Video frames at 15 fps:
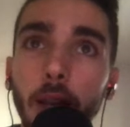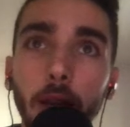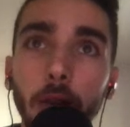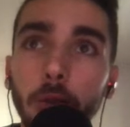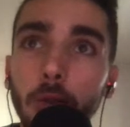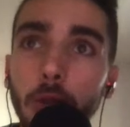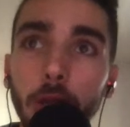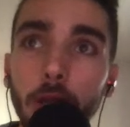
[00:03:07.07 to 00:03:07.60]

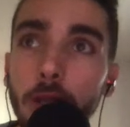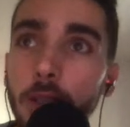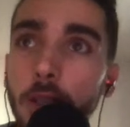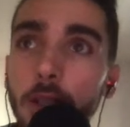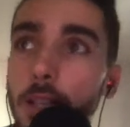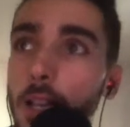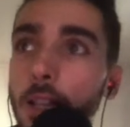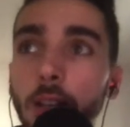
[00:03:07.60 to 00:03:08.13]
is
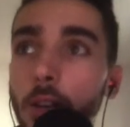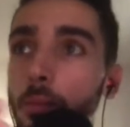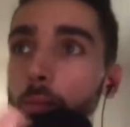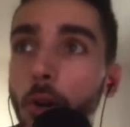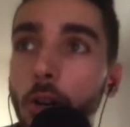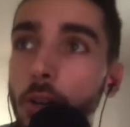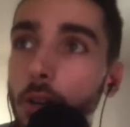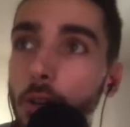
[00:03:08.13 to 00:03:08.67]
telling their
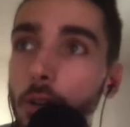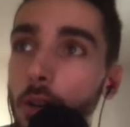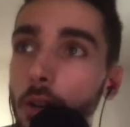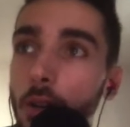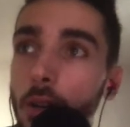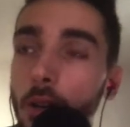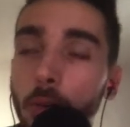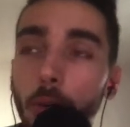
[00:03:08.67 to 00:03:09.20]

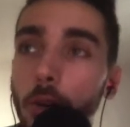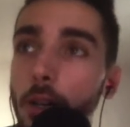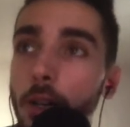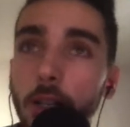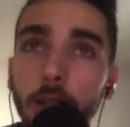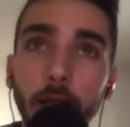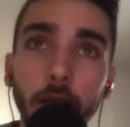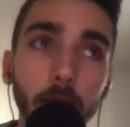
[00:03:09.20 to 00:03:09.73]
marketing
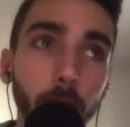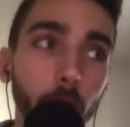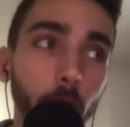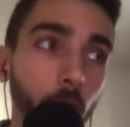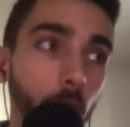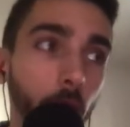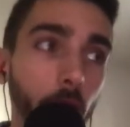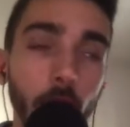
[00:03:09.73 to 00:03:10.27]
team, or
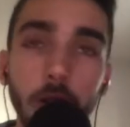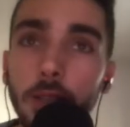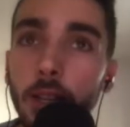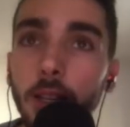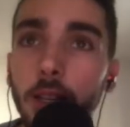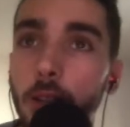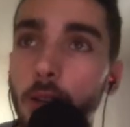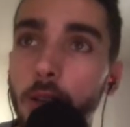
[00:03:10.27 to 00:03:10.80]
they're telling their
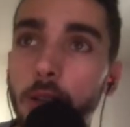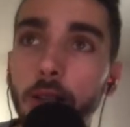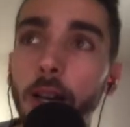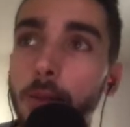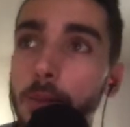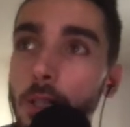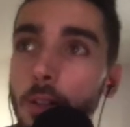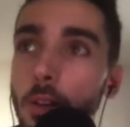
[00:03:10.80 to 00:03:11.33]
design team
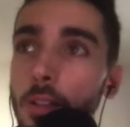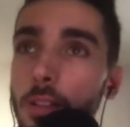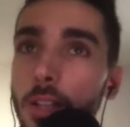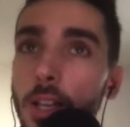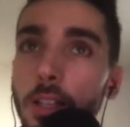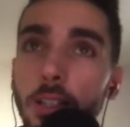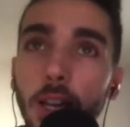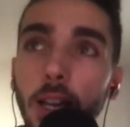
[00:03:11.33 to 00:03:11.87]
all these things, hey,
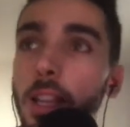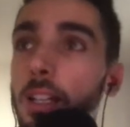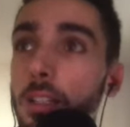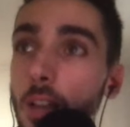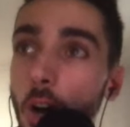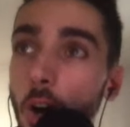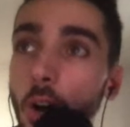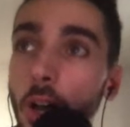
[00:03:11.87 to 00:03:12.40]

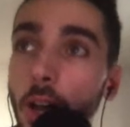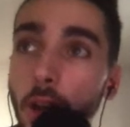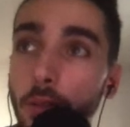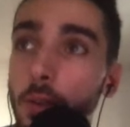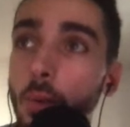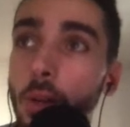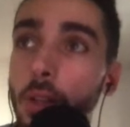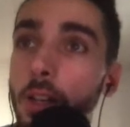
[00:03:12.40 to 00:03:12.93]
everyone in the
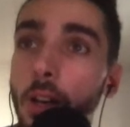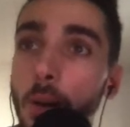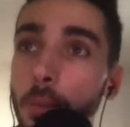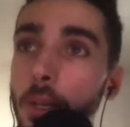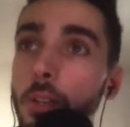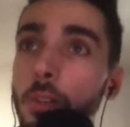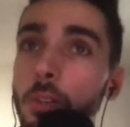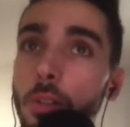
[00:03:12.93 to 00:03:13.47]
company use
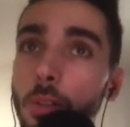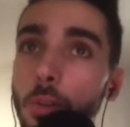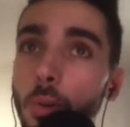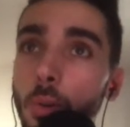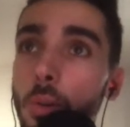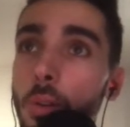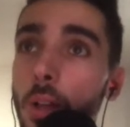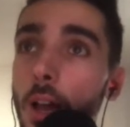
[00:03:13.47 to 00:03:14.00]
this tool,
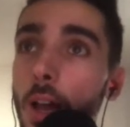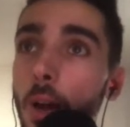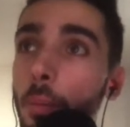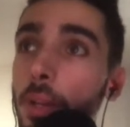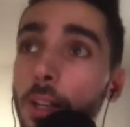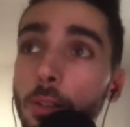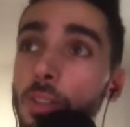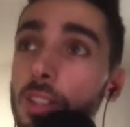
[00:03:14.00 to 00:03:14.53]
we need to
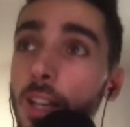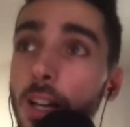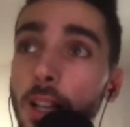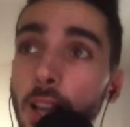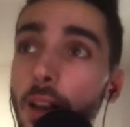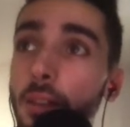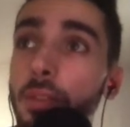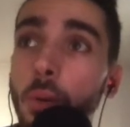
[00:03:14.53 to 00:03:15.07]
sell
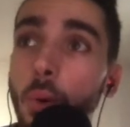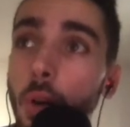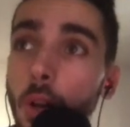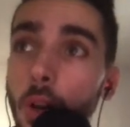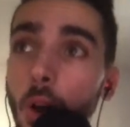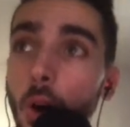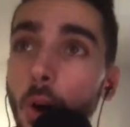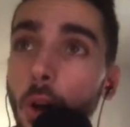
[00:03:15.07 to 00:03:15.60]
everyone
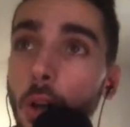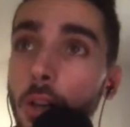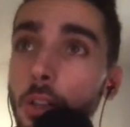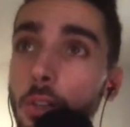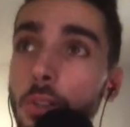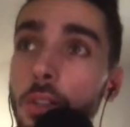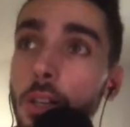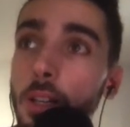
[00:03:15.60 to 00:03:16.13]
on using
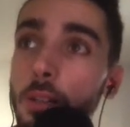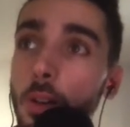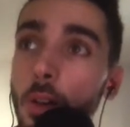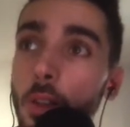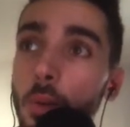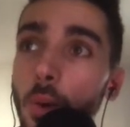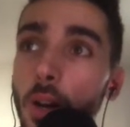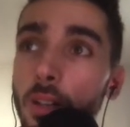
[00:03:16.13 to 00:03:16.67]
it.
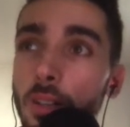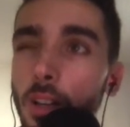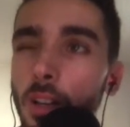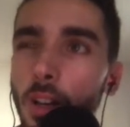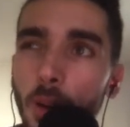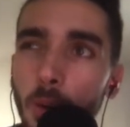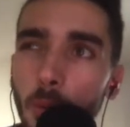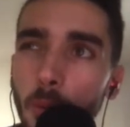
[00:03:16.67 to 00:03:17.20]
Otherwise, they kind of
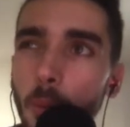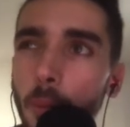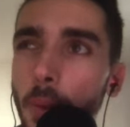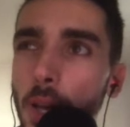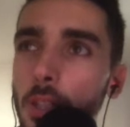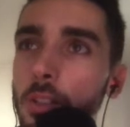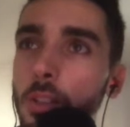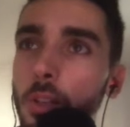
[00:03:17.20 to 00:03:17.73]
might
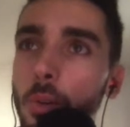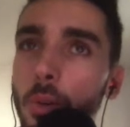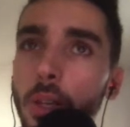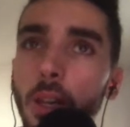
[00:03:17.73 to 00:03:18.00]
disagree